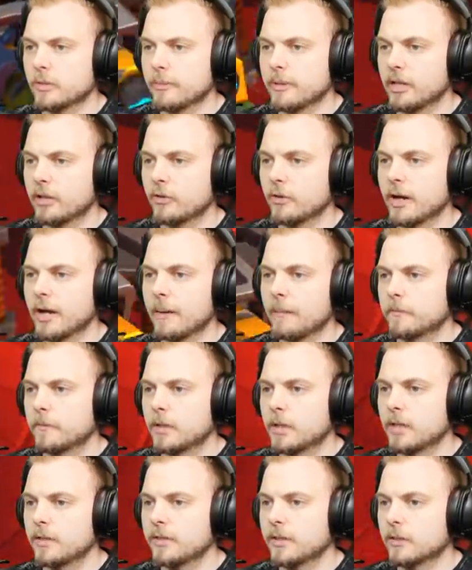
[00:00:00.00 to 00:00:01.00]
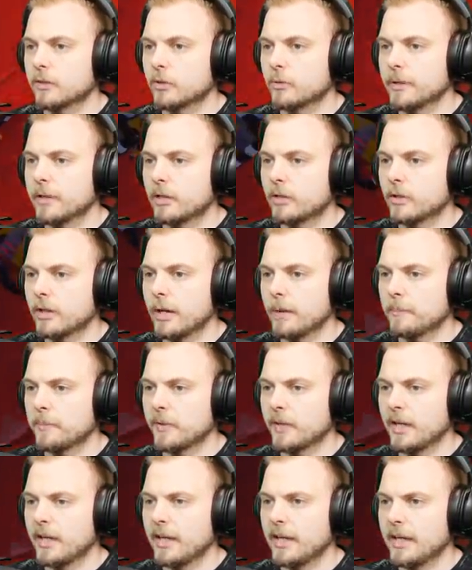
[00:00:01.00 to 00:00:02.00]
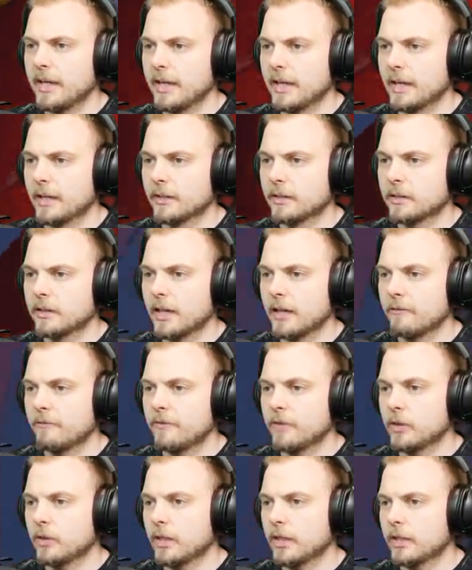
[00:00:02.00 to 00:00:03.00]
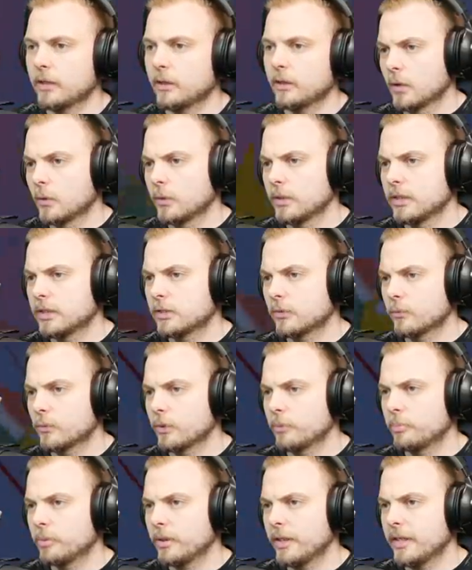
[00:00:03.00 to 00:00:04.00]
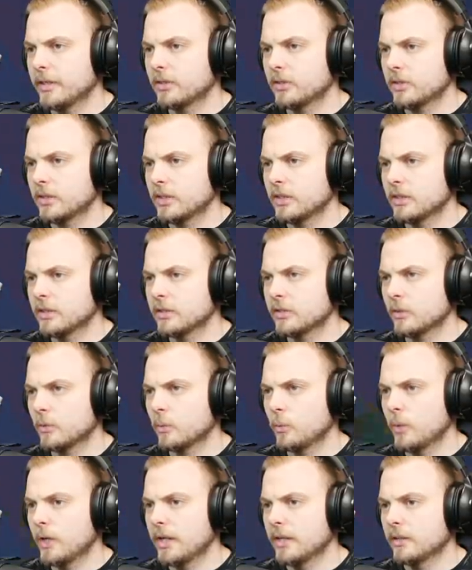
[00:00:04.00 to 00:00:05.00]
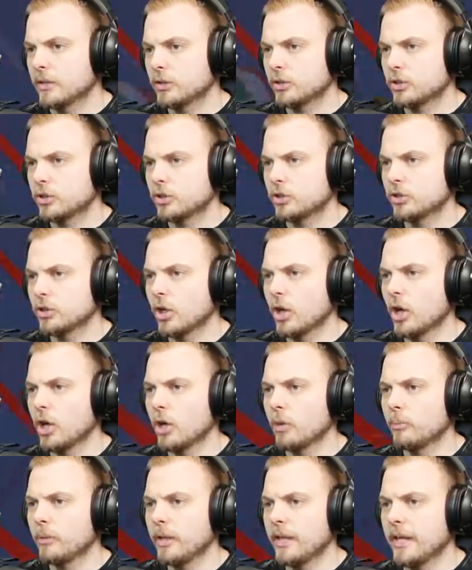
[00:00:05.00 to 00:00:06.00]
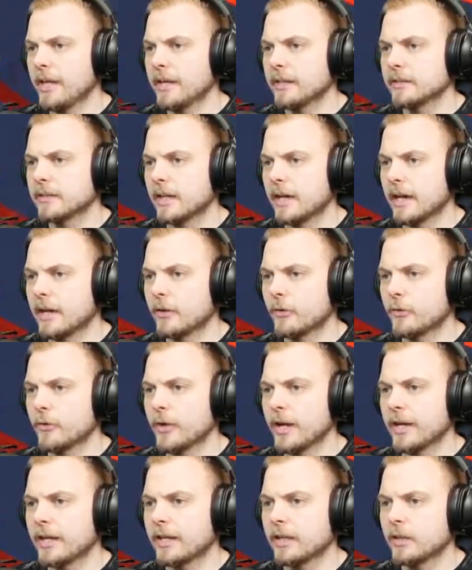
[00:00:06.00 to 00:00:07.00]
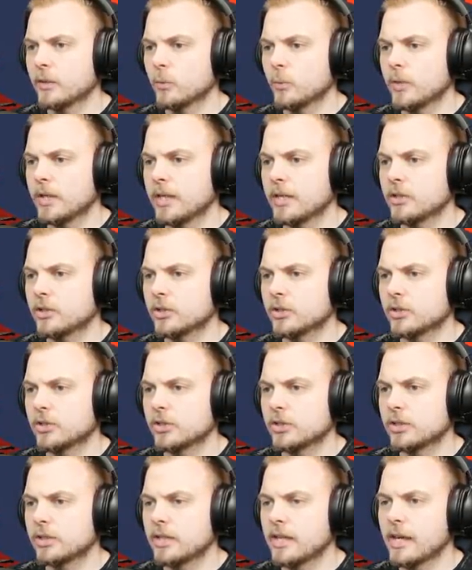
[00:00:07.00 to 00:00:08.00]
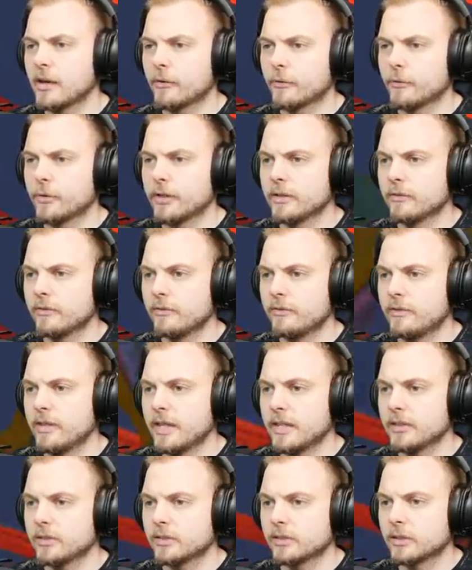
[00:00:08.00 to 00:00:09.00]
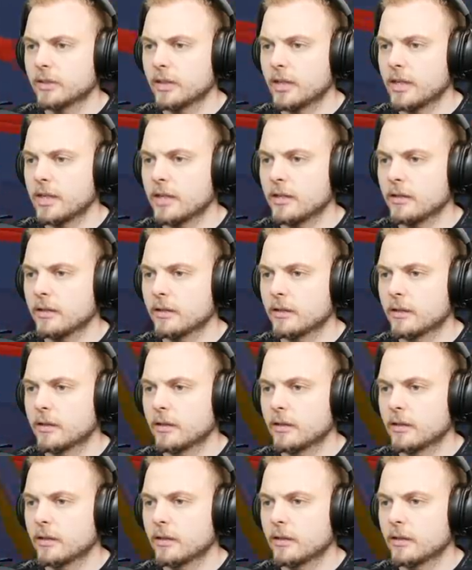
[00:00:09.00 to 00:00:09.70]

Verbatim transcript: a bit crap. I think they're a bit crap, and I feel like we need to replace these with saw blades. I reckon we just get rid of this here